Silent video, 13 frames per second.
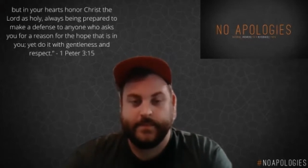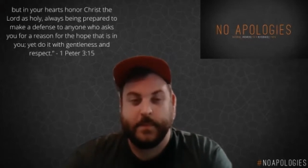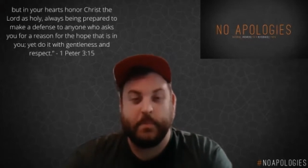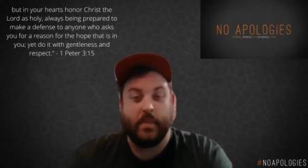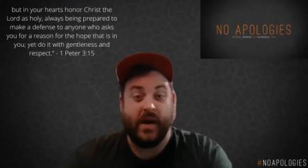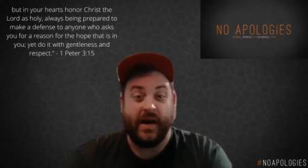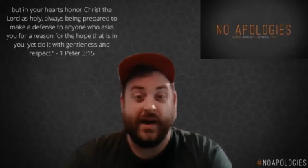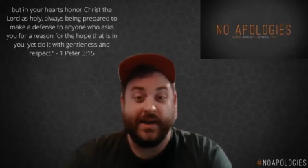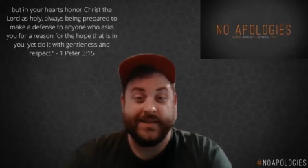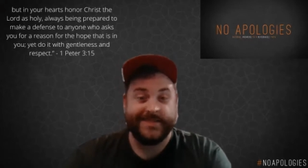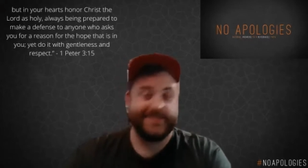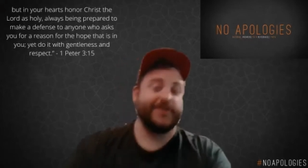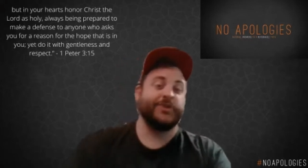
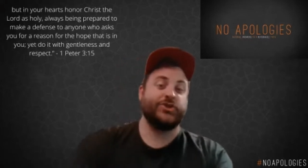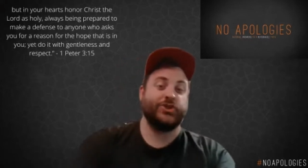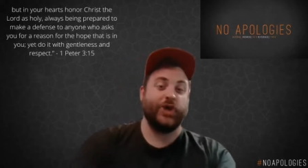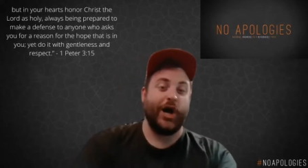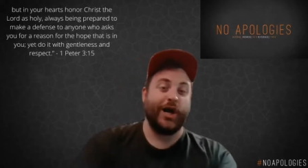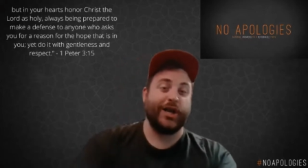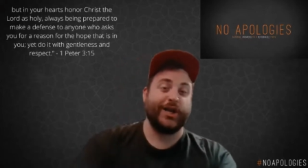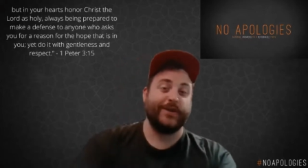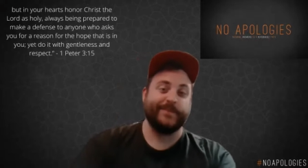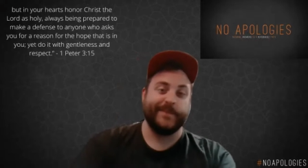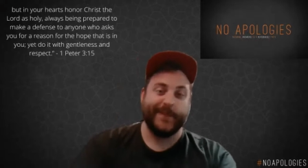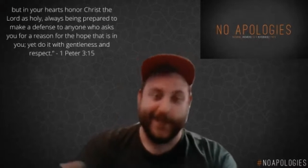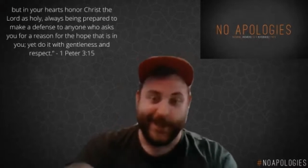Pause, shock,
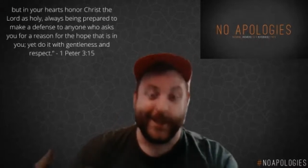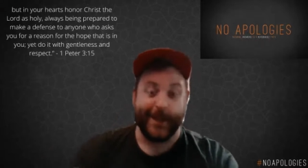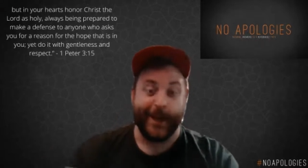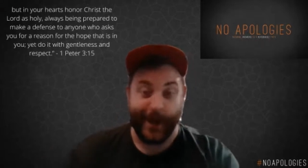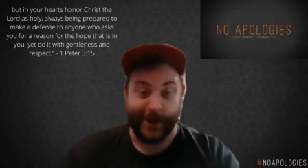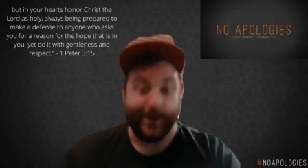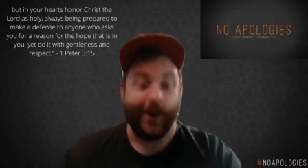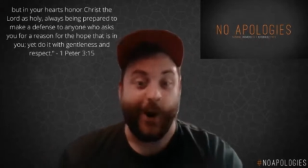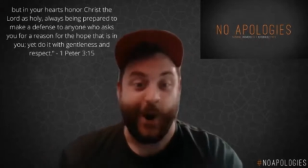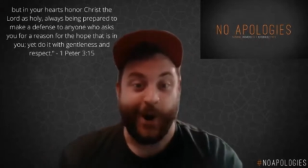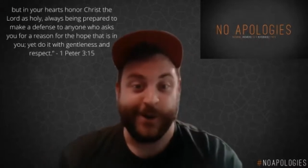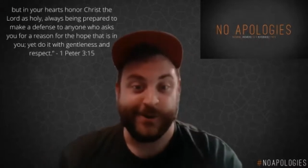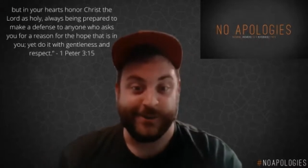and
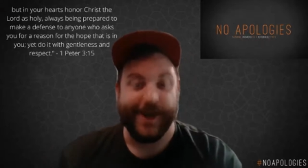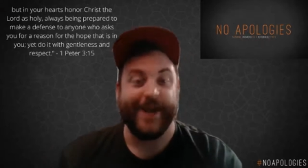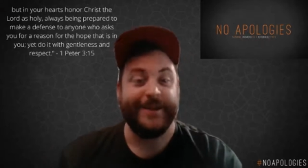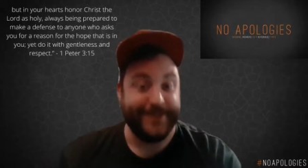awe, right?